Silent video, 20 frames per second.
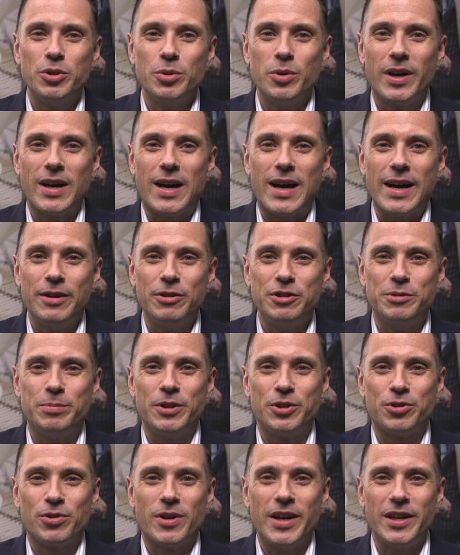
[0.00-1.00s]
to a guy who's
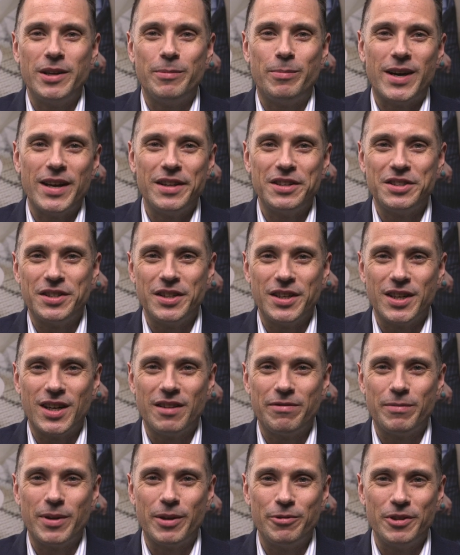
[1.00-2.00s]
been trying to buy this thing
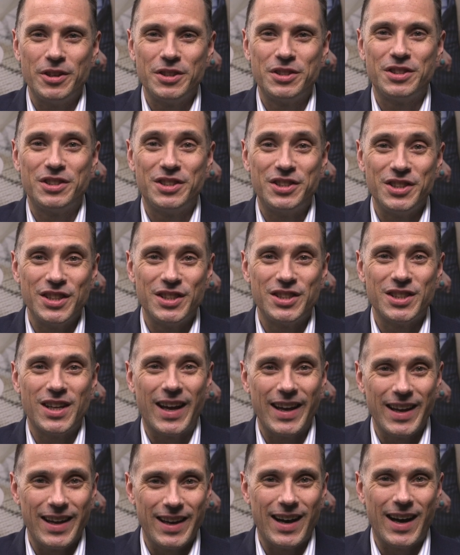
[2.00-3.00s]
off my wrist since
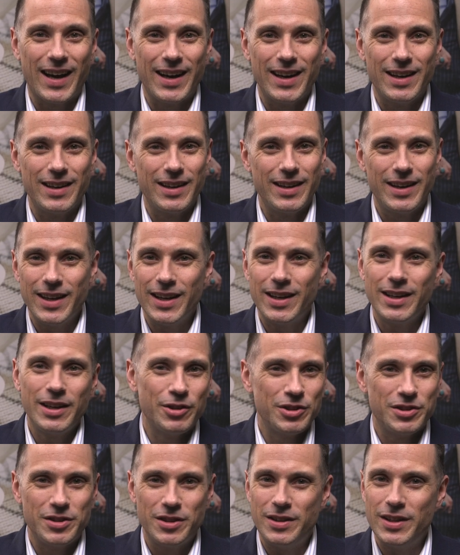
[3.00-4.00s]
I got it. Again,
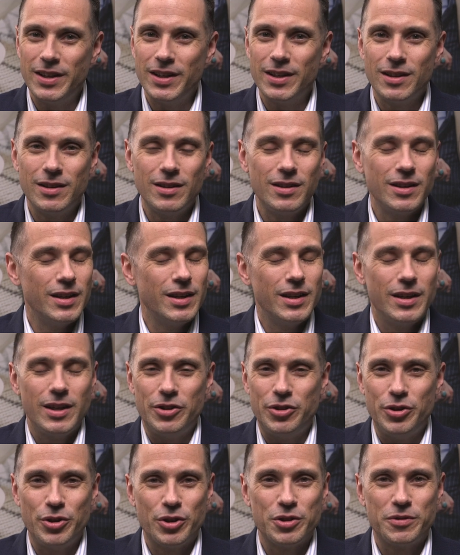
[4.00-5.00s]
here's the deal,
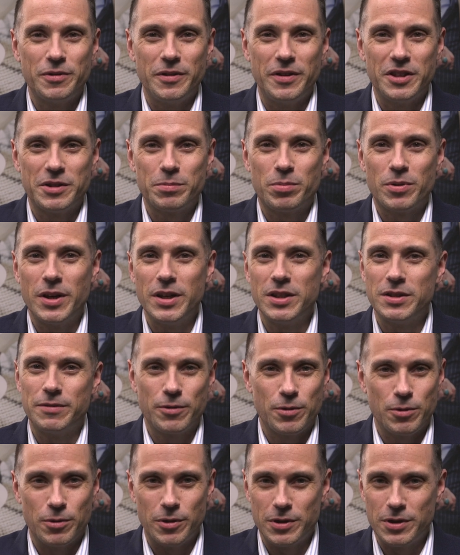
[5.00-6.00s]
it's yours for this price, of
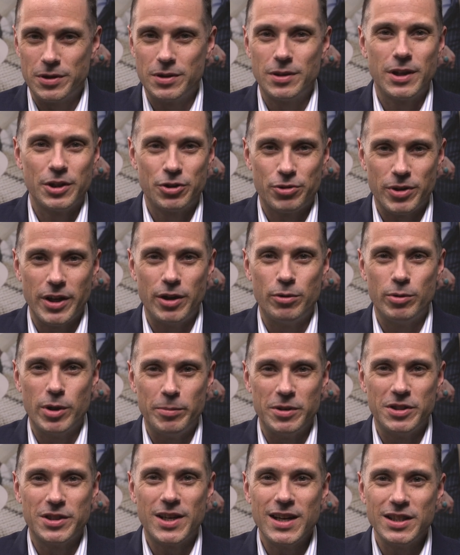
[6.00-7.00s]
course. I tried to rip
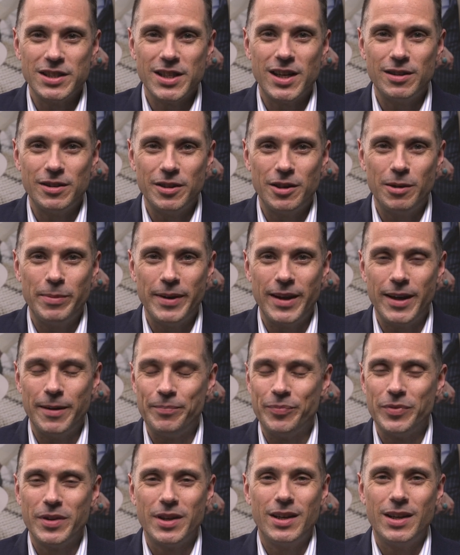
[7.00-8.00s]
his eyes out a little
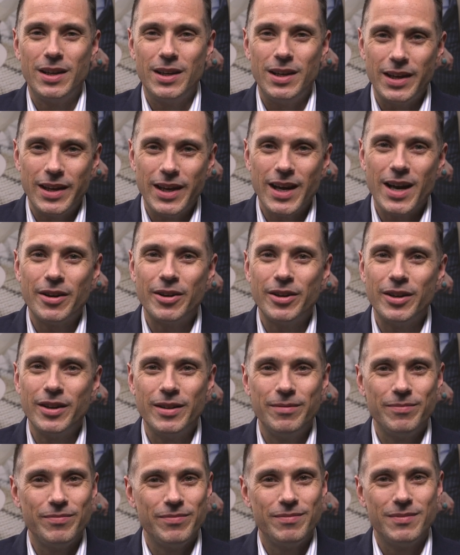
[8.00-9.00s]
bit. He
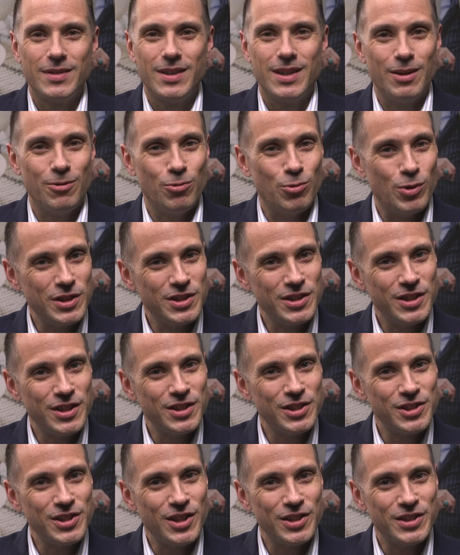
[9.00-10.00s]
countered, it wasn't
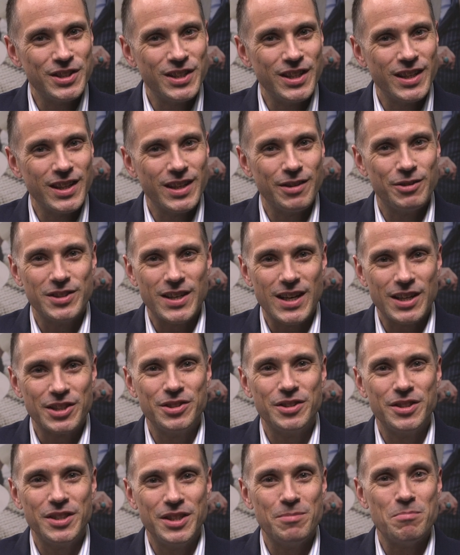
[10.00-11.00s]
insulting, it was
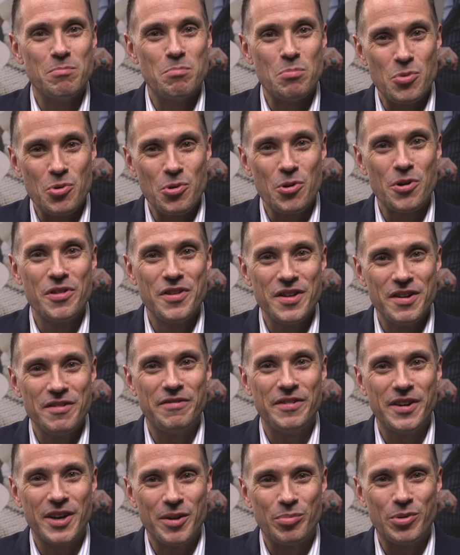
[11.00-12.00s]
actually more than a
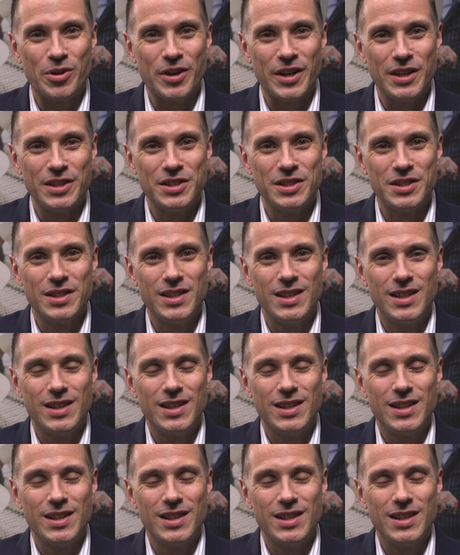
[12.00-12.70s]
fair price,